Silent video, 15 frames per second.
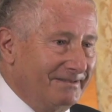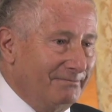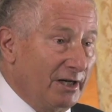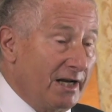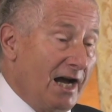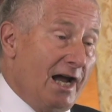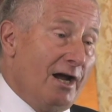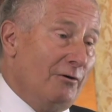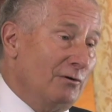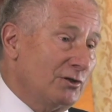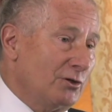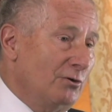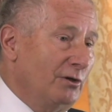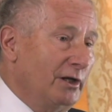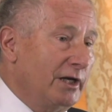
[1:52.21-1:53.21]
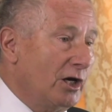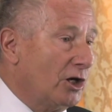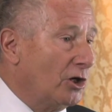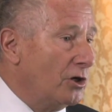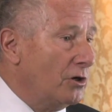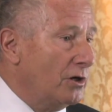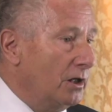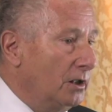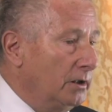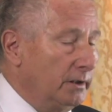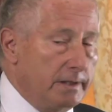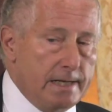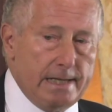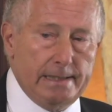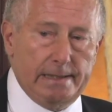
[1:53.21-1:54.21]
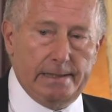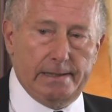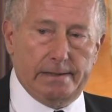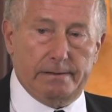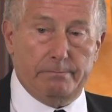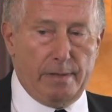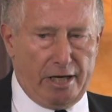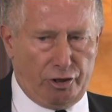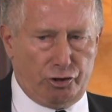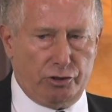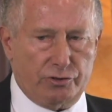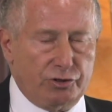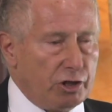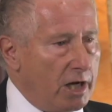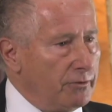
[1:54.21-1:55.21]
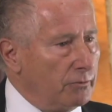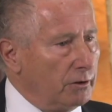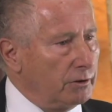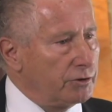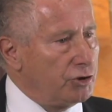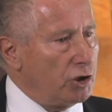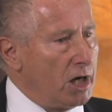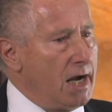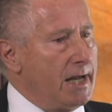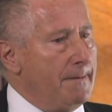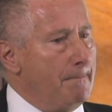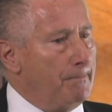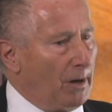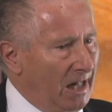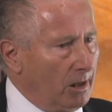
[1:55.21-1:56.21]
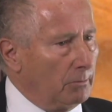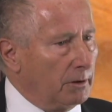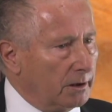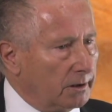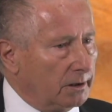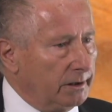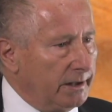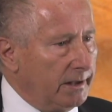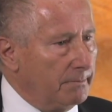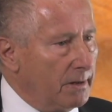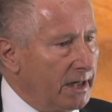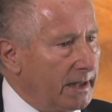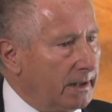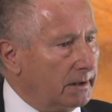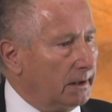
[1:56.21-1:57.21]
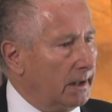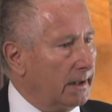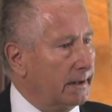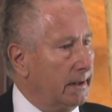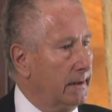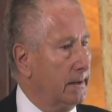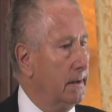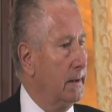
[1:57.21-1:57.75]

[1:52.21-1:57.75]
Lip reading: but I was only a colonel and Major General John Palmer cleaned my clock.